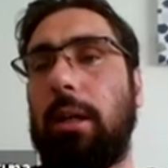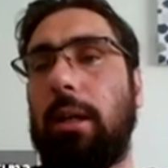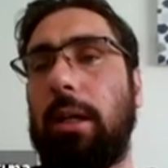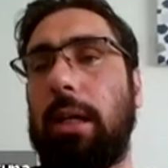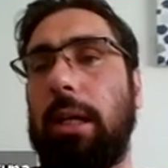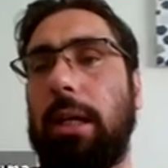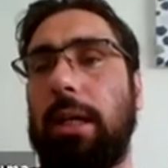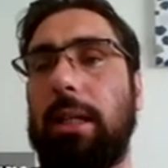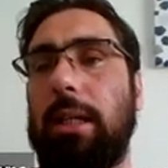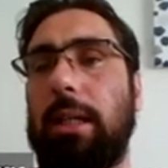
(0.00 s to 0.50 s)

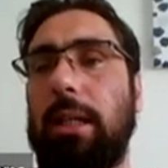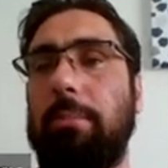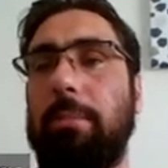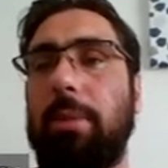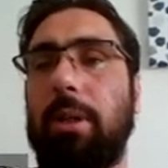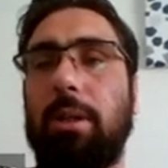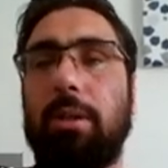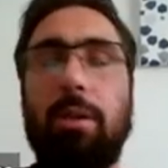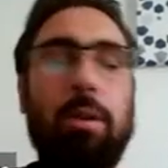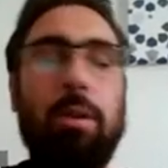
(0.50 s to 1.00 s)

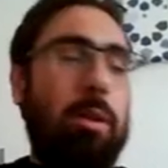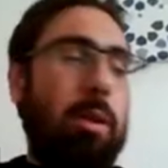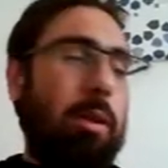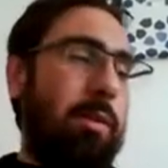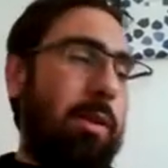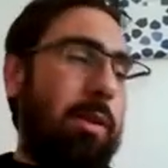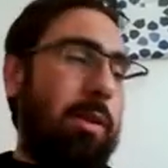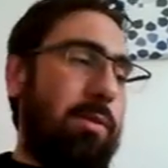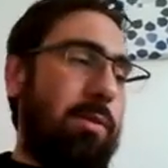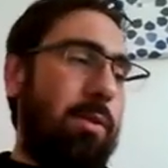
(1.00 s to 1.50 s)
academic or if
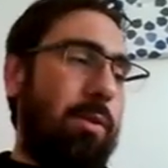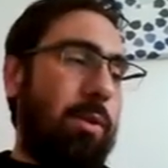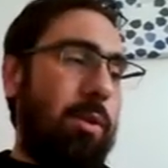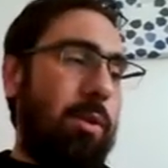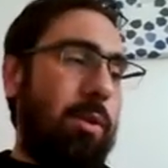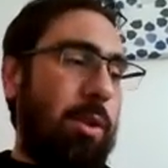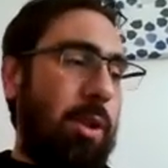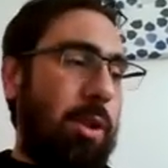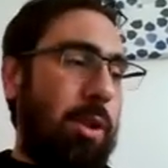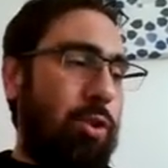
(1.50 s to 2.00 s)
it's for
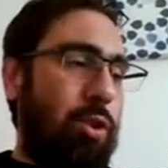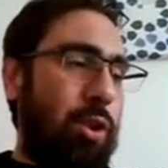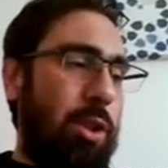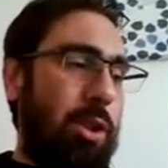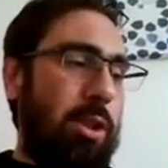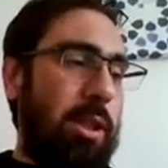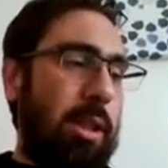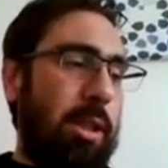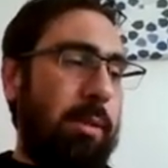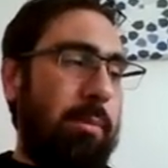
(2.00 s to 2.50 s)

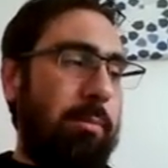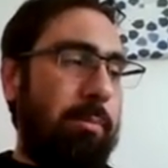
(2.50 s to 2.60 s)
GT?